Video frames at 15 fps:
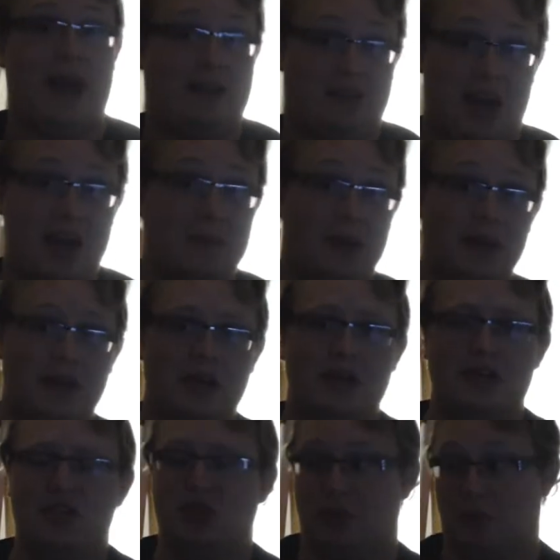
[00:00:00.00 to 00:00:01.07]
Matt Damon
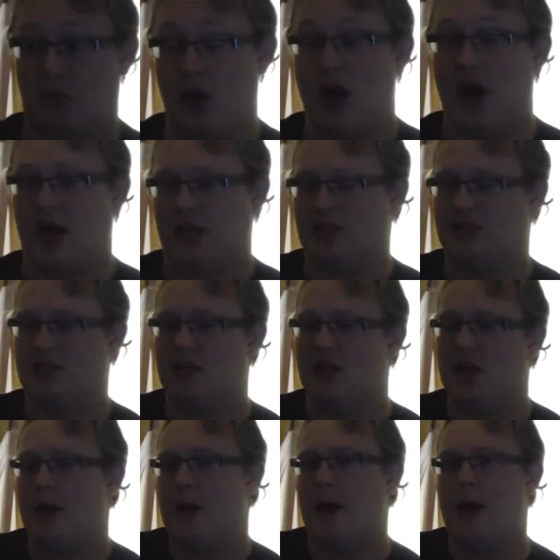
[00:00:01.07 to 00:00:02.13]
is surprise.
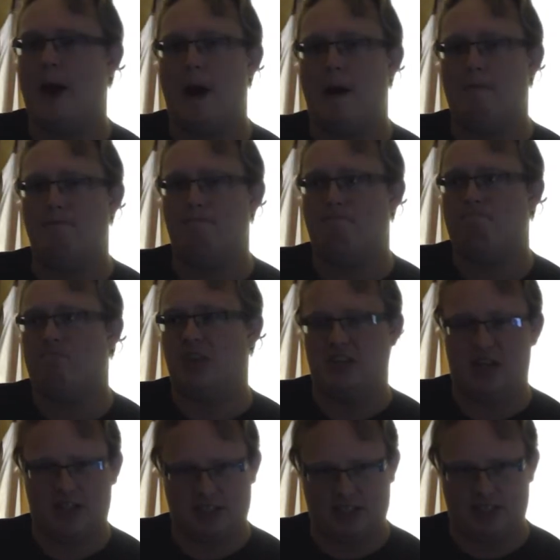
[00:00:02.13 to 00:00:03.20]
Did
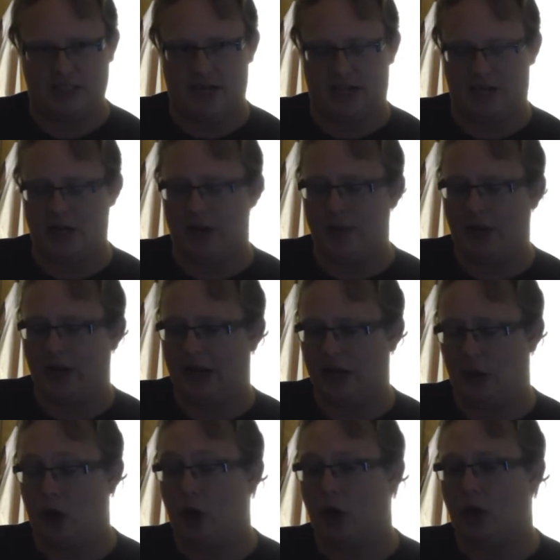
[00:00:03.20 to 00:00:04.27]
not see that coming at
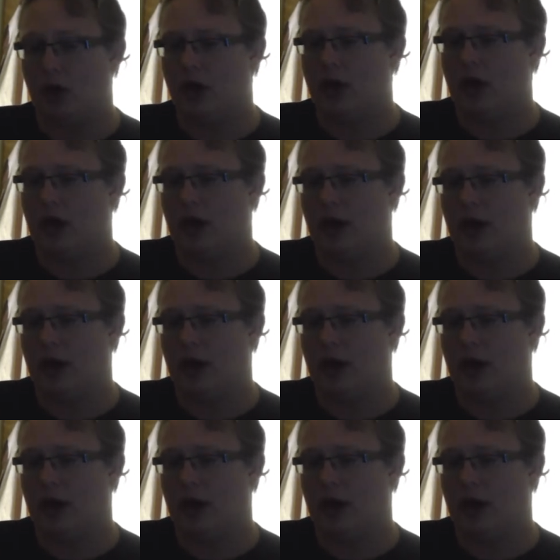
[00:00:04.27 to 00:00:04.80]
all.